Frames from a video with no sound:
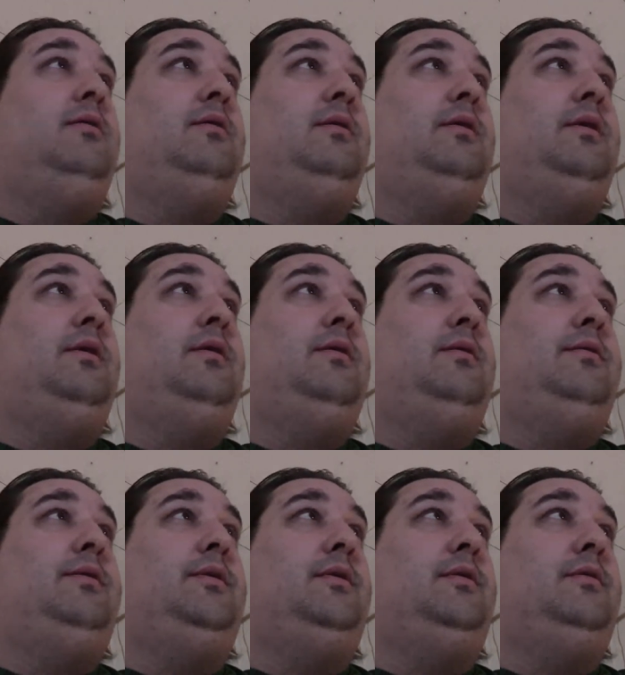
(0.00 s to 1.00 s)

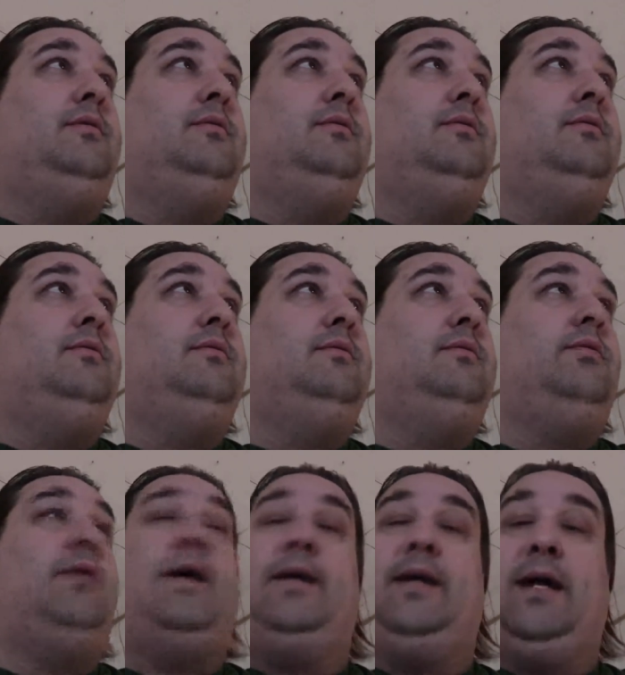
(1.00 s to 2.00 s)
And, uh,
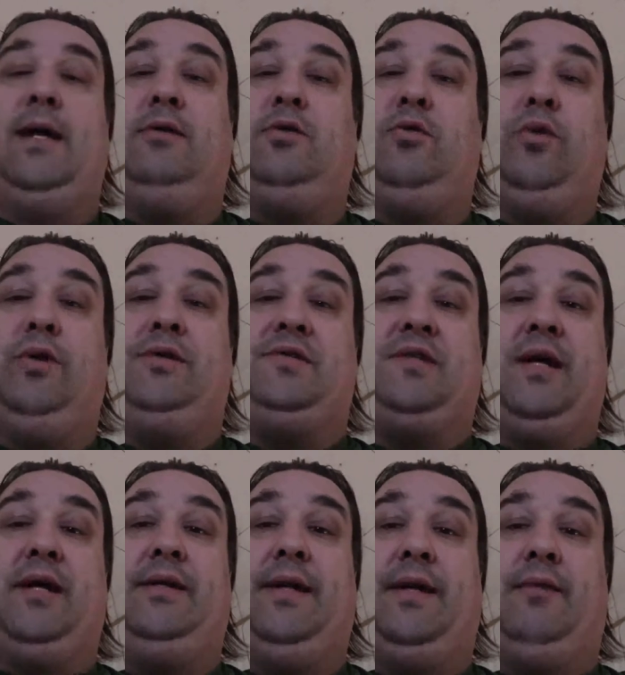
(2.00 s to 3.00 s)
Right now the wind has
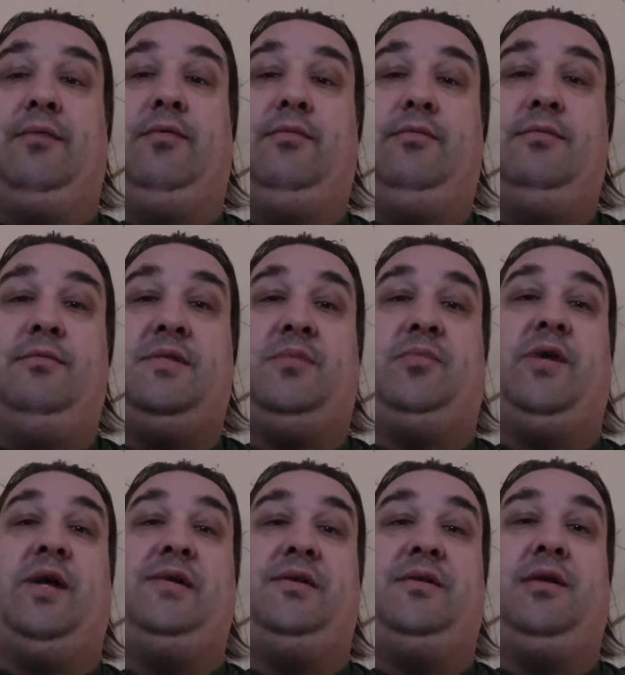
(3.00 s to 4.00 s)
died down,
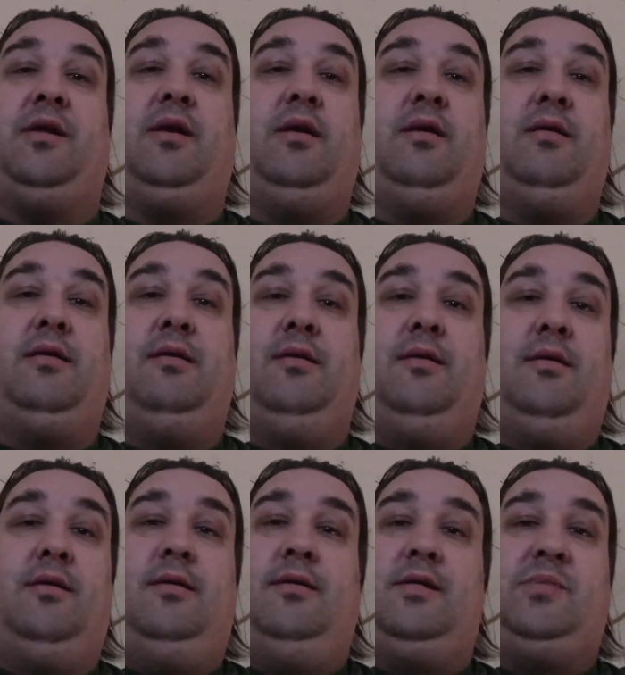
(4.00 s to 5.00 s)
surprisingly.
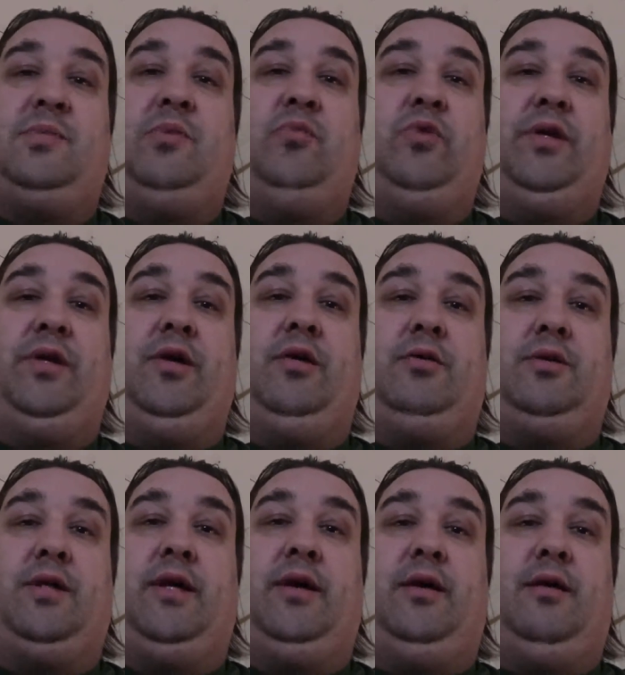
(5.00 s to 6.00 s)
It's been windy all
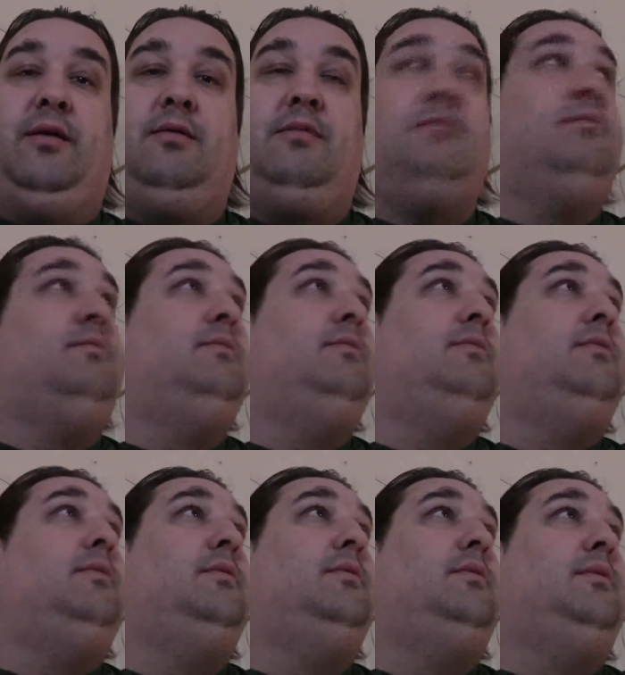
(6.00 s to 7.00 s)
day.
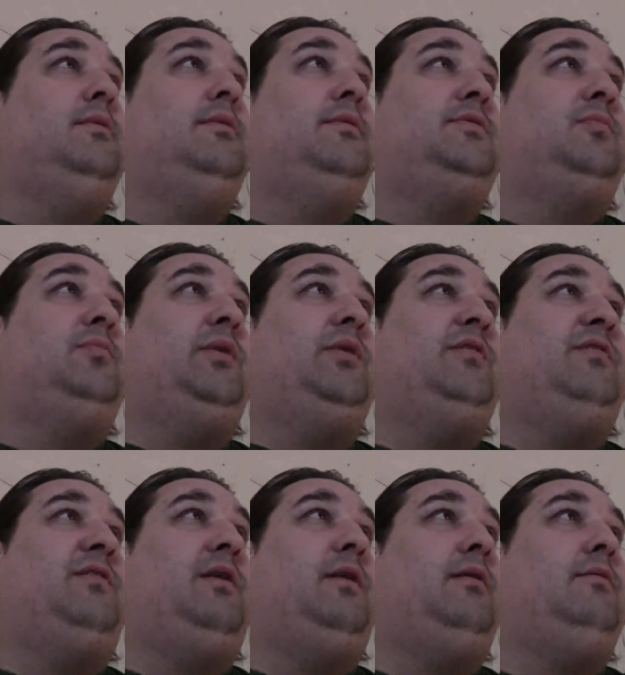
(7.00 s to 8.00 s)
There's a
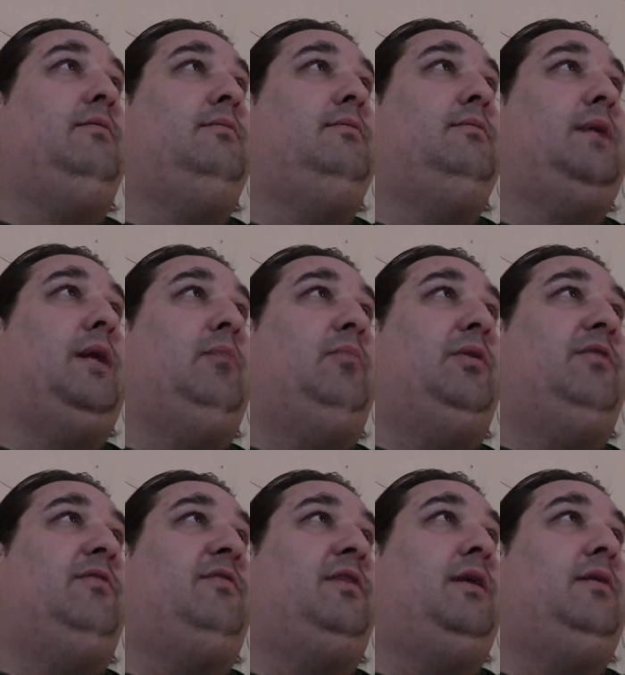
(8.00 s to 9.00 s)
butterfly, not a
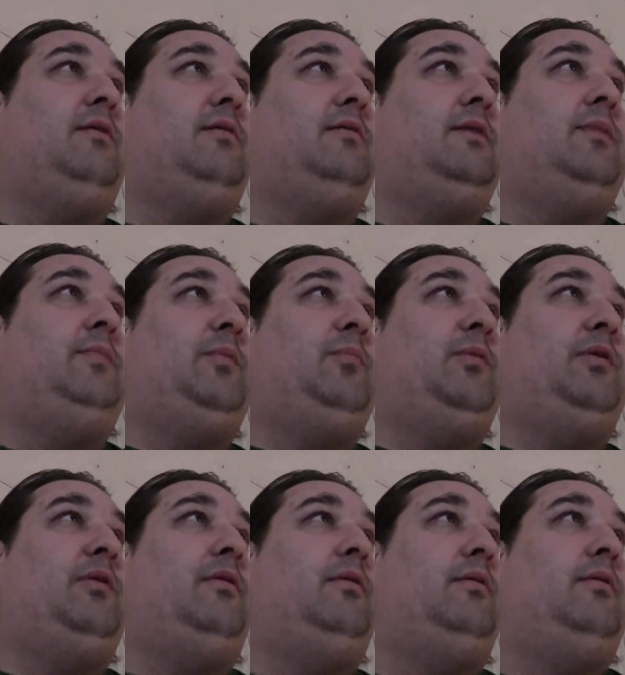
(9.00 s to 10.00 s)
butterfly, a
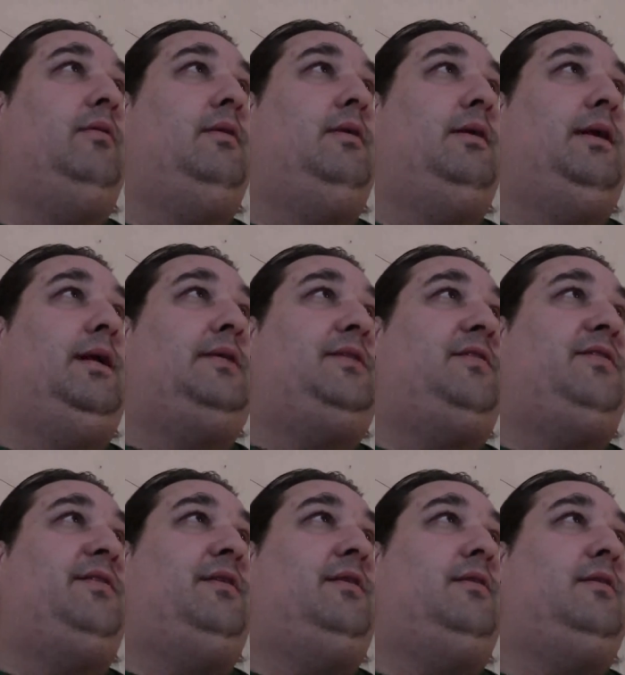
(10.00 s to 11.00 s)
hummingbird at the
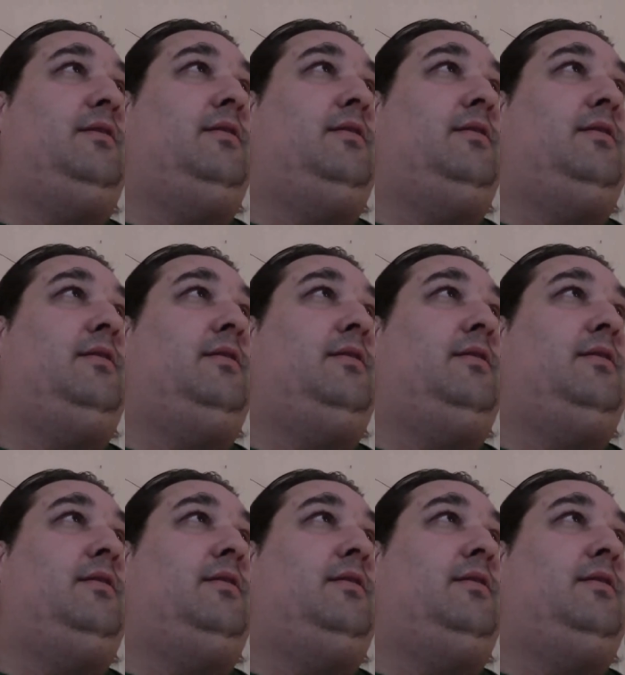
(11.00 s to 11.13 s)
feeder.